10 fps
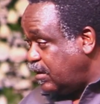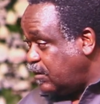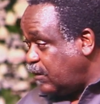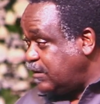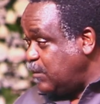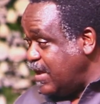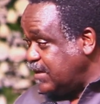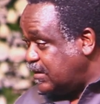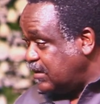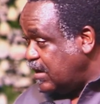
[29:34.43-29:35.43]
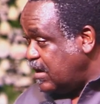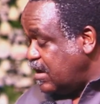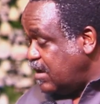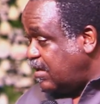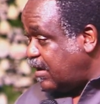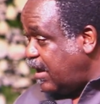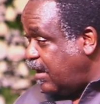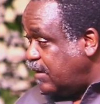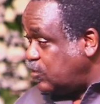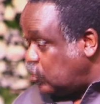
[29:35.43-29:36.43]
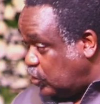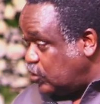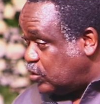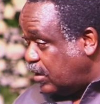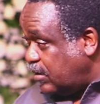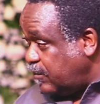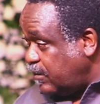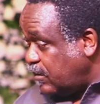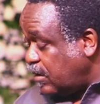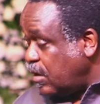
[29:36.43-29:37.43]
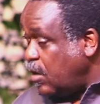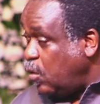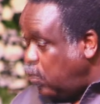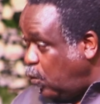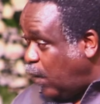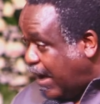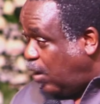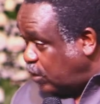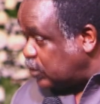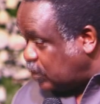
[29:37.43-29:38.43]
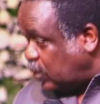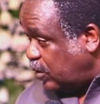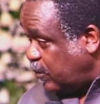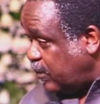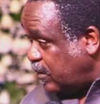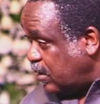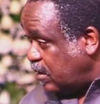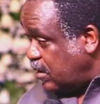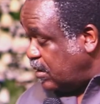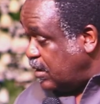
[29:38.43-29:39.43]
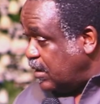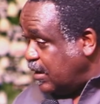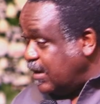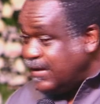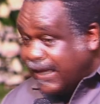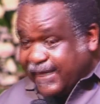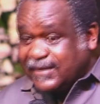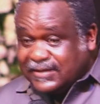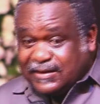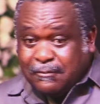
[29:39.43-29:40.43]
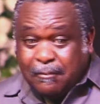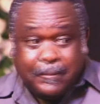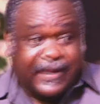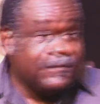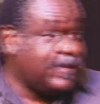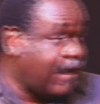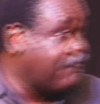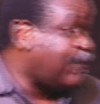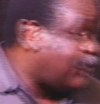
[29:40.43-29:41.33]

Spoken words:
So it means there are children who are also inheriting bad behavior